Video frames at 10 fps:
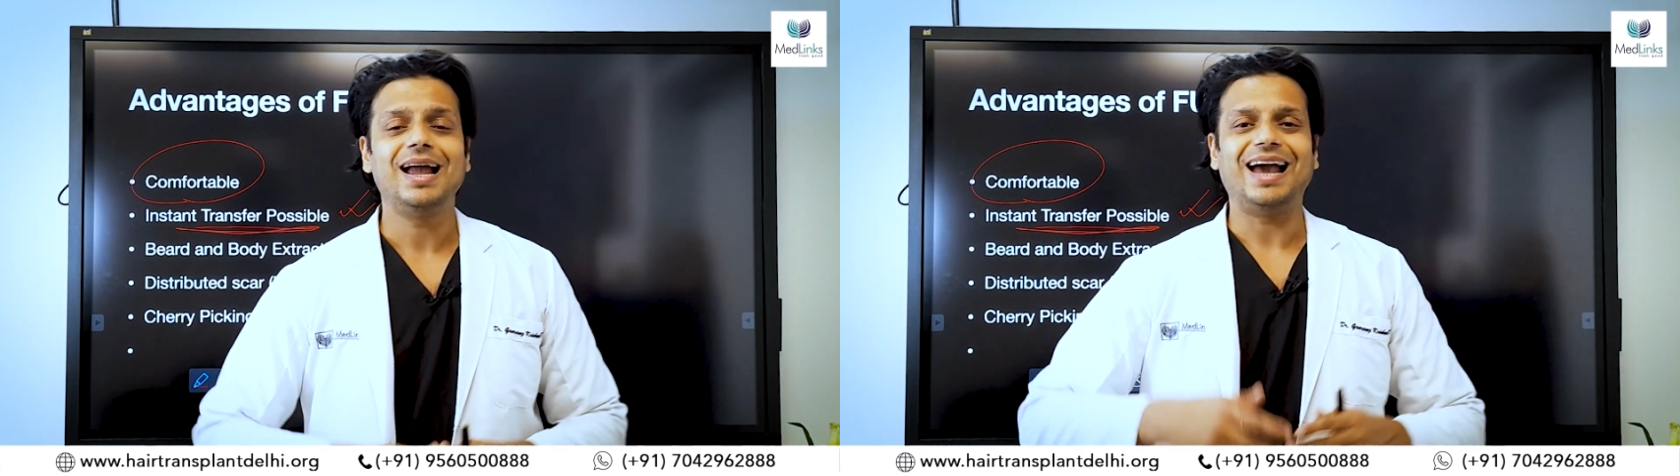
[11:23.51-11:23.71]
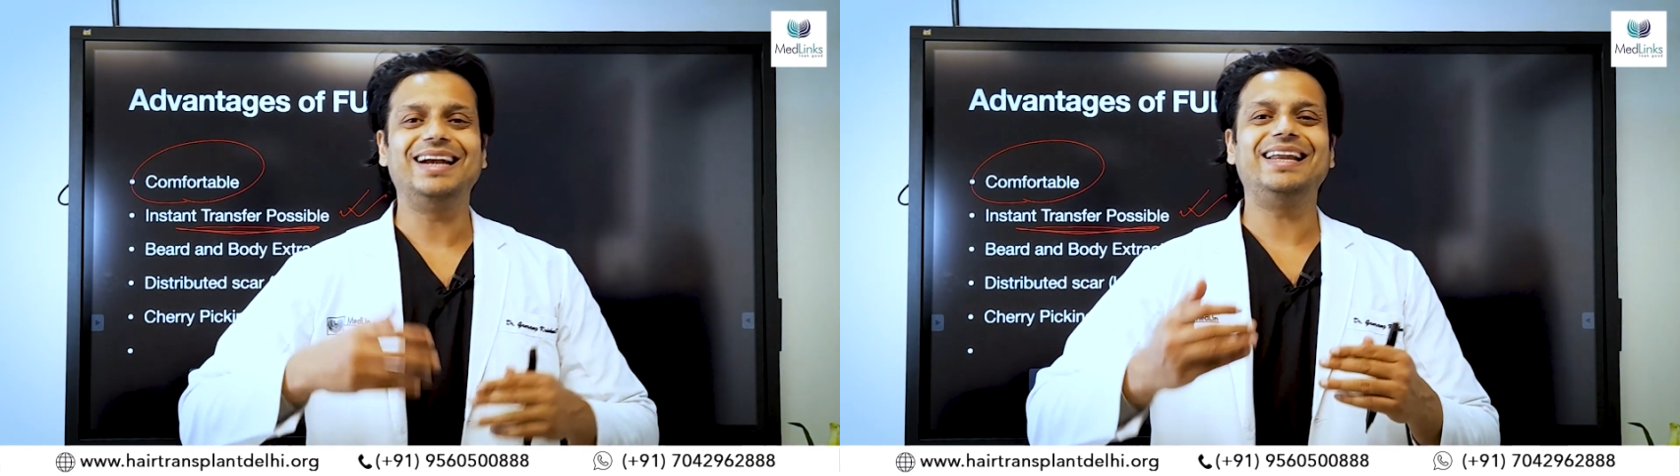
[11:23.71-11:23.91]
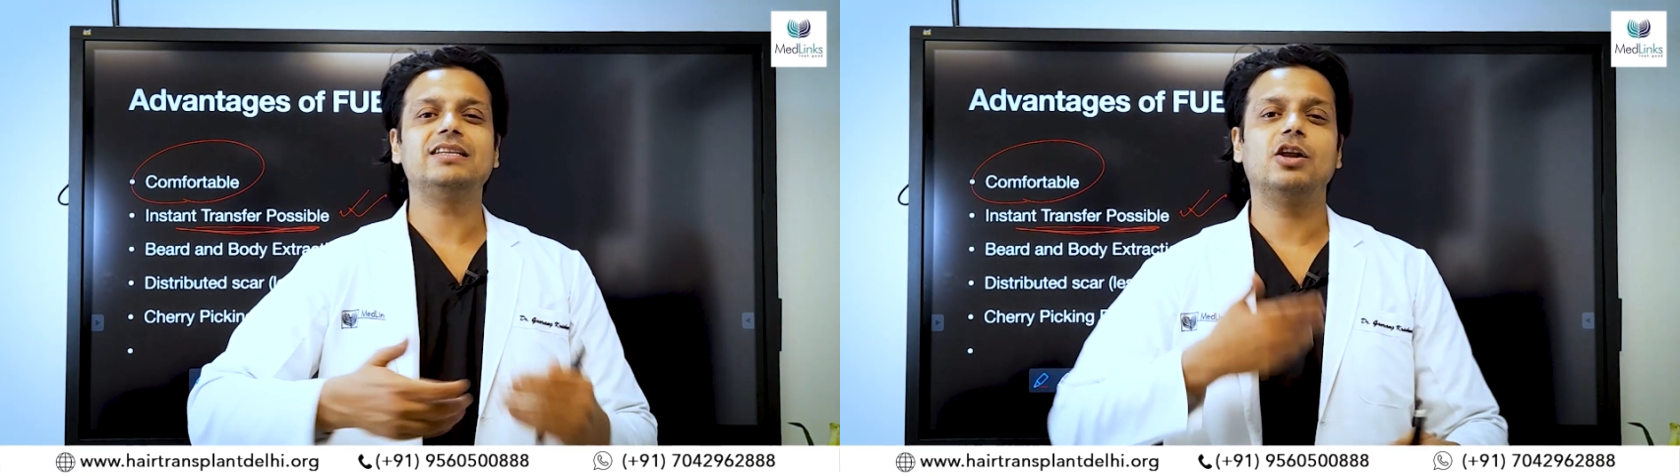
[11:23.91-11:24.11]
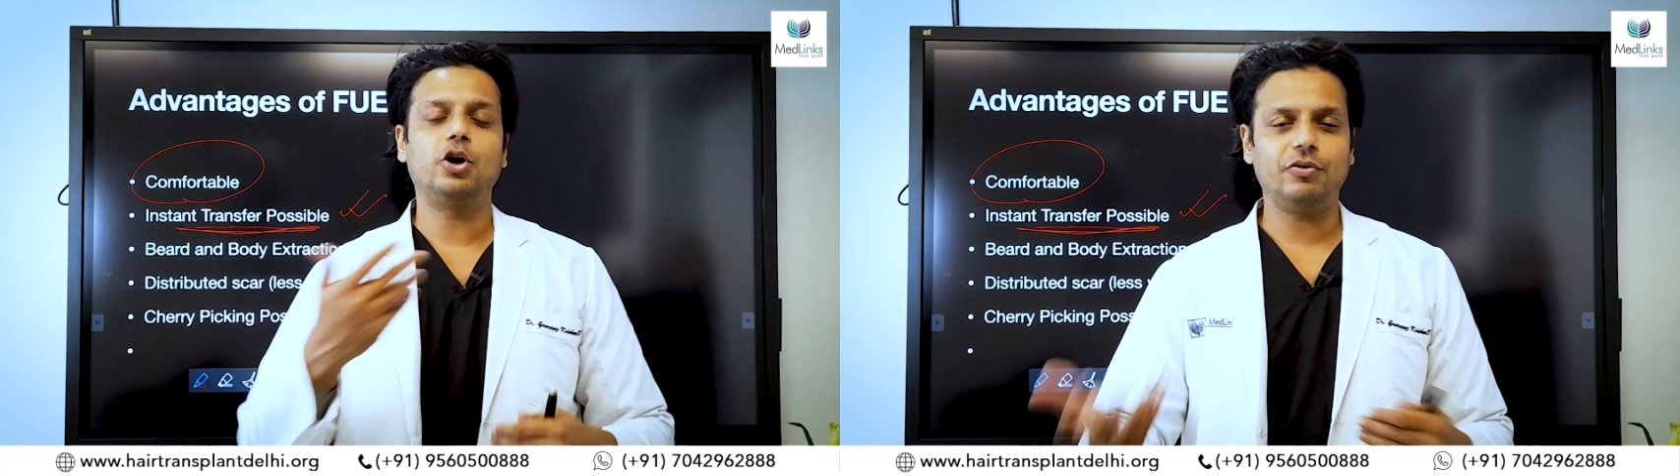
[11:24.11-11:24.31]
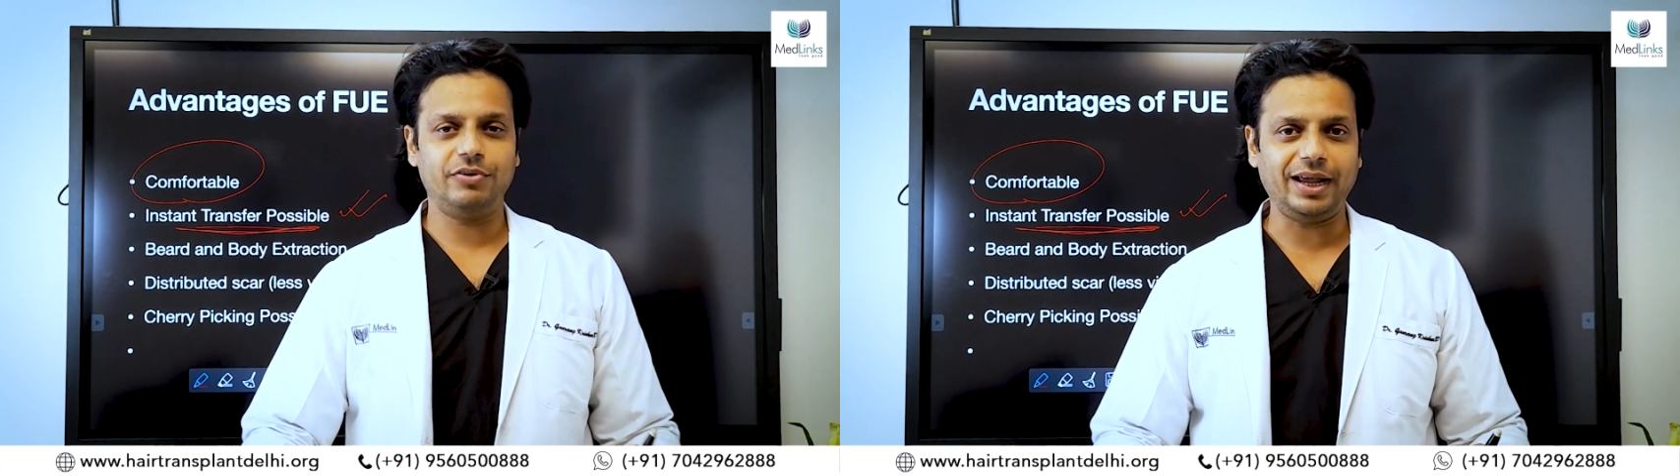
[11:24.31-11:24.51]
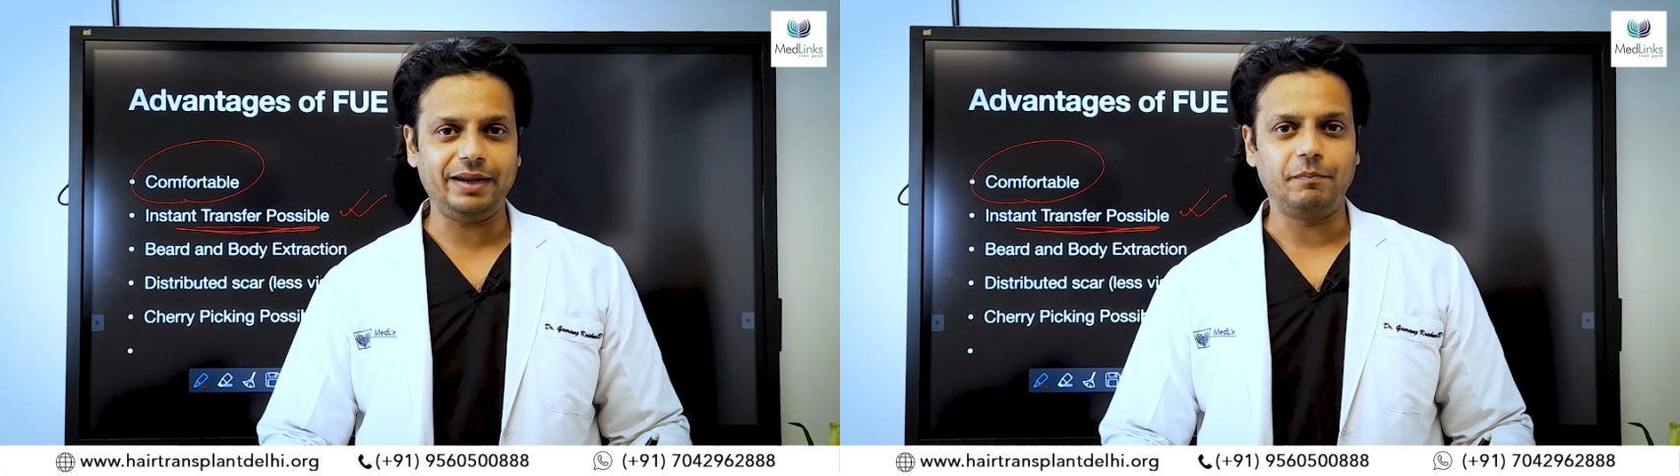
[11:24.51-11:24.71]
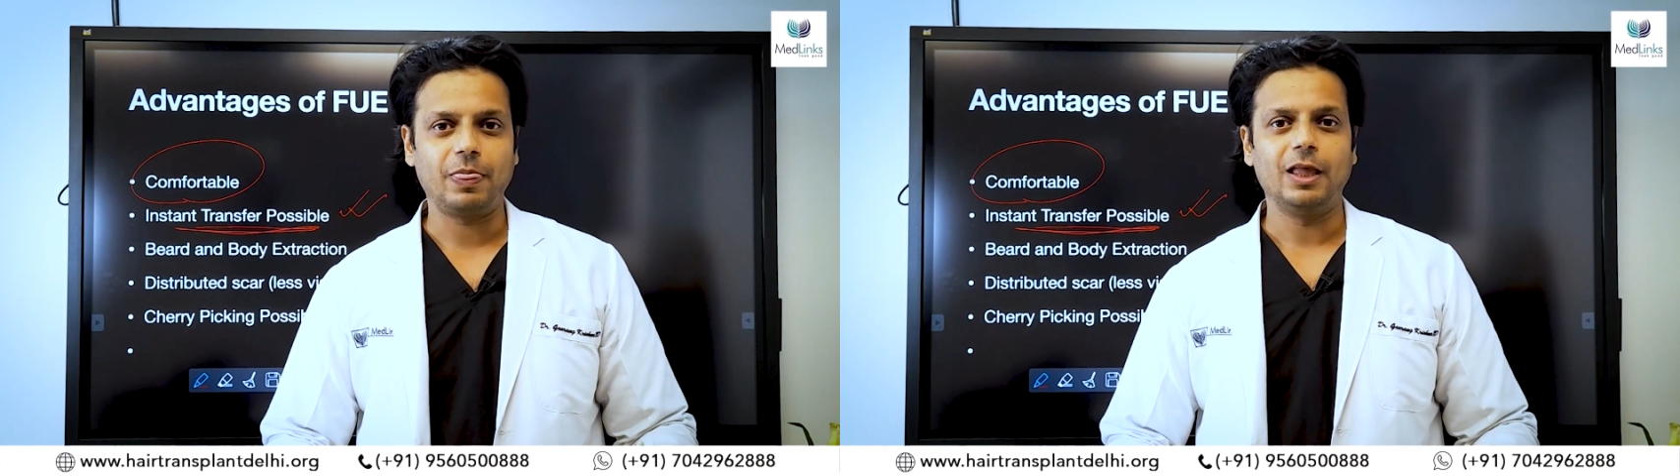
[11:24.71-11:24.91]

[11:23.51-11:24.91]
and it takes a lot of time.